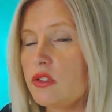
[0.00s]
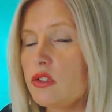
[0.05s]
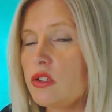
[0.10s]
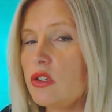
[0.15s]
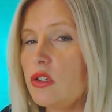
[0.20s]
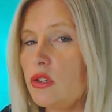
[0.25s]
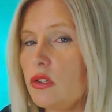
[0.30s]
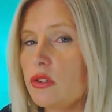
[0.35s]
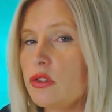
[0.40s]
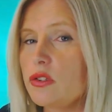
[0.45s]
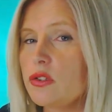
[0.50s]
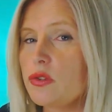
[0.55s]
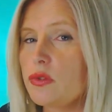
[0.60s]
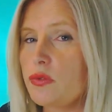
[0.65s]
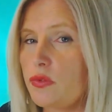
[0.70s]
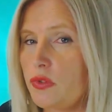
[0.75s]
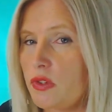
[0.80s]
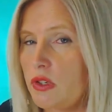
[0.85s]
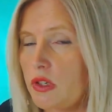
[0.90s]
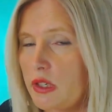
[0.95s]
to look
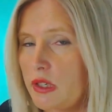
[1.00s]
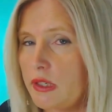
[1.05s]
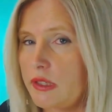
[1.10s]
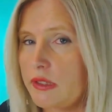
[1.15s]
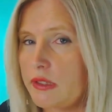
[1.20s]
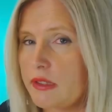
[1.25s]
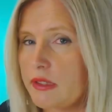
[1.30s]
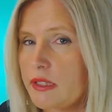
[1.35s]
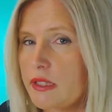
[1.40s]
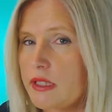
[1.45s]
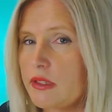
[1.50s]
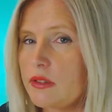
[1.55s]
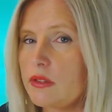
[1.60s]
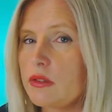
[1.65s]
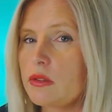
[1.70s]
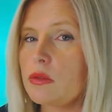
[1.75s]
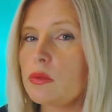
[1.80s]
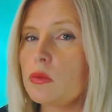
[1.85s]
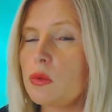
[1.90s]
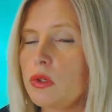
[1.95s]
to find
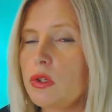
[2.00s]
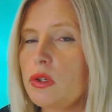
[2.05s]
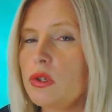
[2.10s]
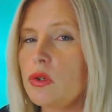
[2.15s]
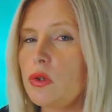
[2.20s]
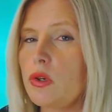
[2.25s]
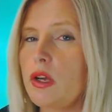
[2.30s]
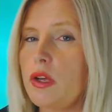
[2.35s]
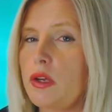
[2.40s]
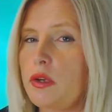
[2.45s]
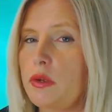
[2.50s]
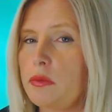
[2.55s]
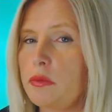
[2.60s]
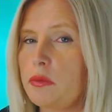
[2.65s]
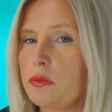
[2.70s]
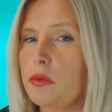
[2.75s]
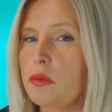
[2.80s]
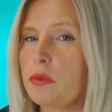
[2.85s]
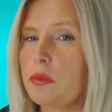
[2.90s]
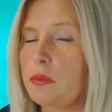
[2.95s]
what your
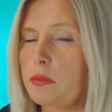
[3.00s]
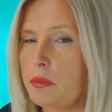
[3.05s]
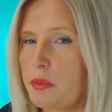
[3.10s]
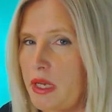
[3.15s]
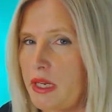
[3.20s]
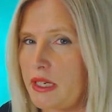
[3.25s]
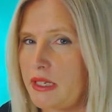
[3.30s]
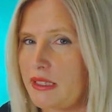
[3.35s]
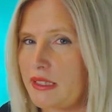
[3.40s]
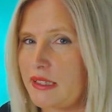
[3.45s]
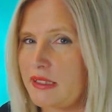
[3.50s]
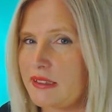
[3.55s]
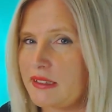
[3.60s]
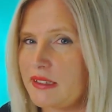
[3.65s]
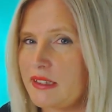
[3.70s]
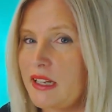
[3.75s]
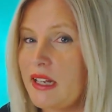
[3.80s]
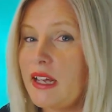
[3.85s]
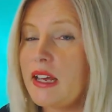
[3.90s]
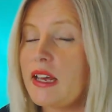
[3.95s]
own mind
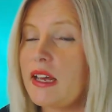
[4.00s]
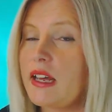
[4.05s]
is.